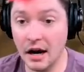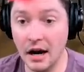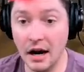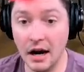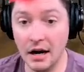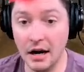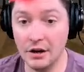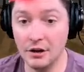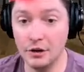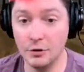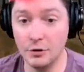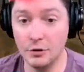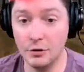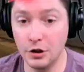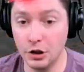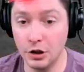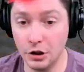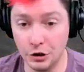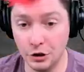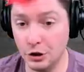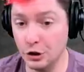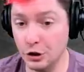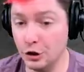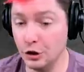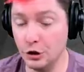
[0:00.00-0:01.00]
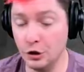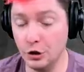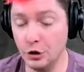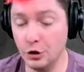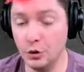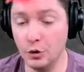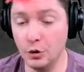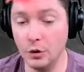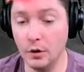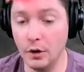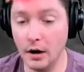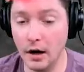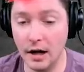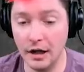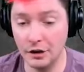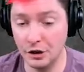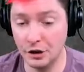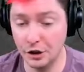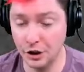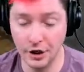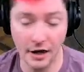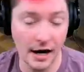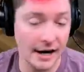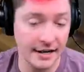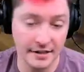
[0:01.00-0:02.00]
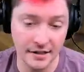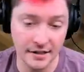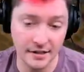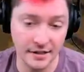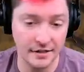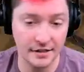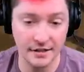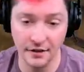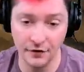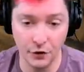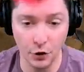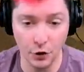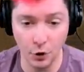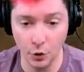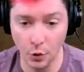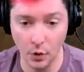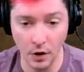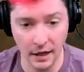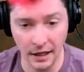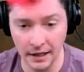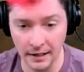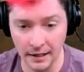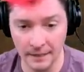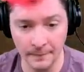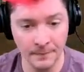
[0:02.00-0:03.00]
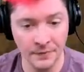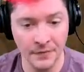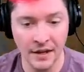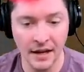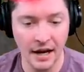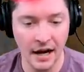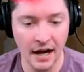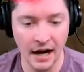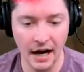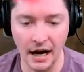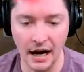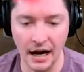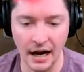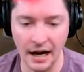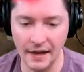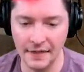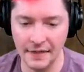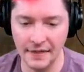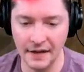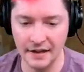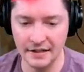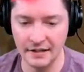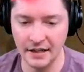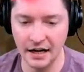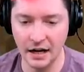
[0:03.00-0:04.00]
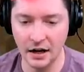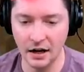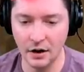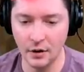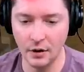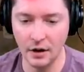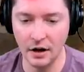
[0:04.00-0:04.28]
Uh, you could do uh, chests if you wanted. Uh, and that's how